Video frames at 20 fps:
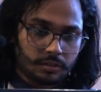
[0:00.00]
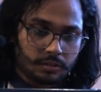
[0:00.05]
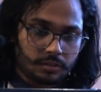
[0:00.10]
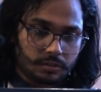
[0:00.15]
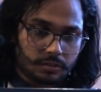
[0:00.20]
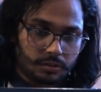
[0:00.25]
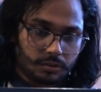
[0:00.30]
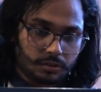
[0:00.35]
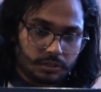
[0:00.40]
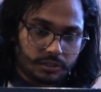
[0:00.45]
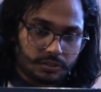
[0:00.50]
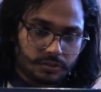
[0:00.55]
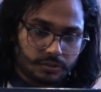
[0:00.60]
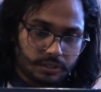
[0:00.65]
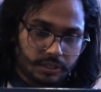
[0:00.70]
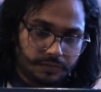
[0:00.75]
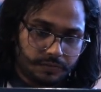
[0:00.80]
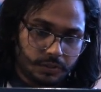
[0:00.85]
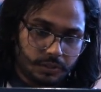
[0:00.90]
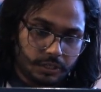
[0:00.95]
So just to
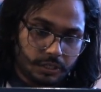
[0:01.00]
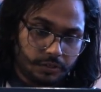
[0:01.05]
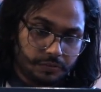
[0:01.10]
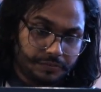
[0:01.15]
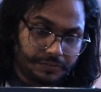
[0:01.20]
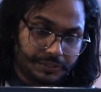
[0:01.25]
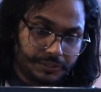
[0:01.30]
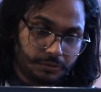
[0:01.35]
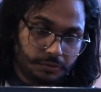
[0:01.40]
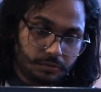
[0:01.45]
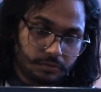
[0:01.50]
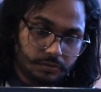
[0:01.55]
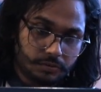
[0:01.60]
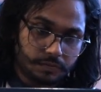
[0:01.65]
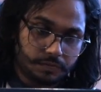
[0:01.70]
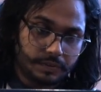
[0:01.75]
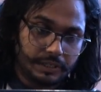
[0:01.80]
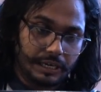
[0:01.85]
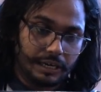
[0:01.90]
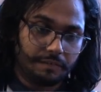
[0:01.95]
give you an overview,
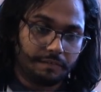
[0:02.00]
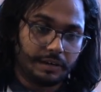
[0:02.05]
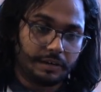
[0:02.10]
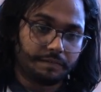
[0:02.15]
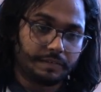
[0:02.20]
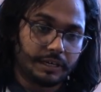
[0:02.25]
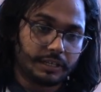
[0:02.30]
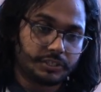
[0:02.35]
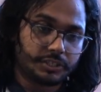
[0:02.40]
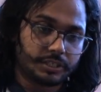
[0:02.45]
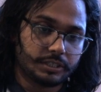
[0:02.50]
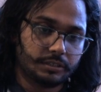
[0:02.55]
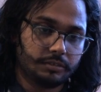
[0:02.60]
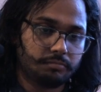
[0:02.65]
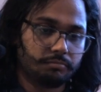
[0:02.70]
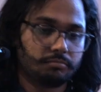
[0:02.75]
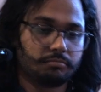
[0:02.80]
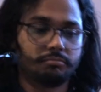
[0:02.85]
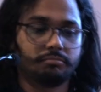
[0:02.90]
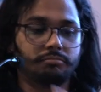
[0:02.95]
we have one function,
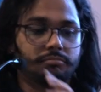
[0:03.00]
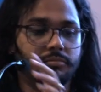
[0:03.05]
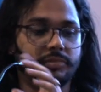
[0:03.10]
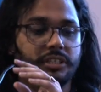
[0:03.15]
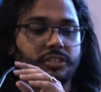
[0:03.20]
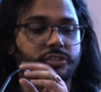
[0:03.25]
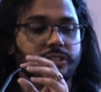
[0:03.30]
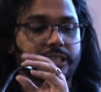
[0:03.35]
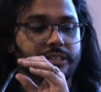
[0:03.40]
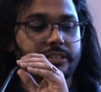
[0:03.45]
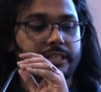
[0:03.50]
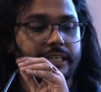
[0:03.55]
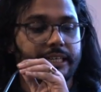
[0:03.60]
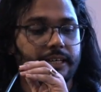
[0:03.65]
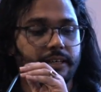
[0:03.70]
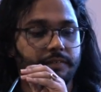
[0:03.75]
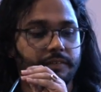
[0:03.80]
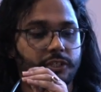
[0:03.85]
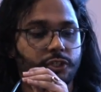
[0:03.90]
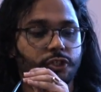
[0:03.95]
ingest
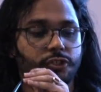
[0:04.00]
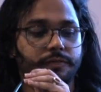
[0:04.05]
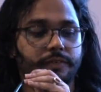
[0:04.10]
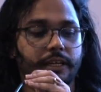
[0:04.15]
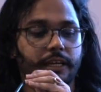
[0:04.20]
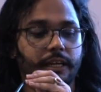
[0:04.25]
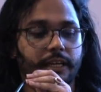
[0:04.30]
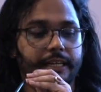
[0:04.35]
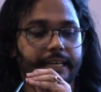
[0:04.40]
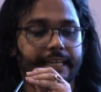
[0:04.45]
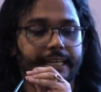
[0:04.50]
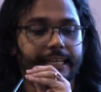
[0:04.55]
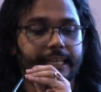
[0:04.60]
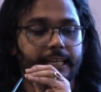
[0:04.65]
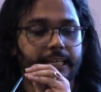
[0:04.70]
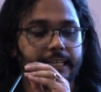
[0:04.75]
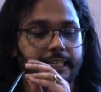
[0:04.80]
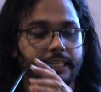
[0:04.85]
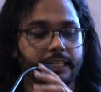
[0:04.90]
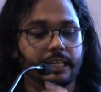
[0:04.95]
data, which will
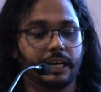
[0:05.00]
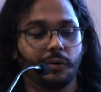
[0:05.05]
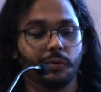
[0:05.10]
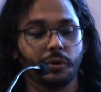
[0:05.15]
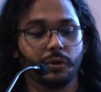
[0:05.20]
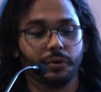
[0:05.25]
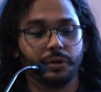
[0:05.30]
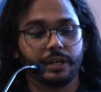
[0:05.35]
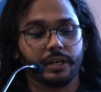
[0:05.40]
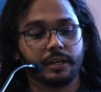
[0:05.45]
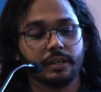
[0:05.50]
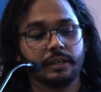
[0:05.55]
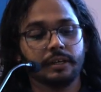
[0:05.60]
technically download,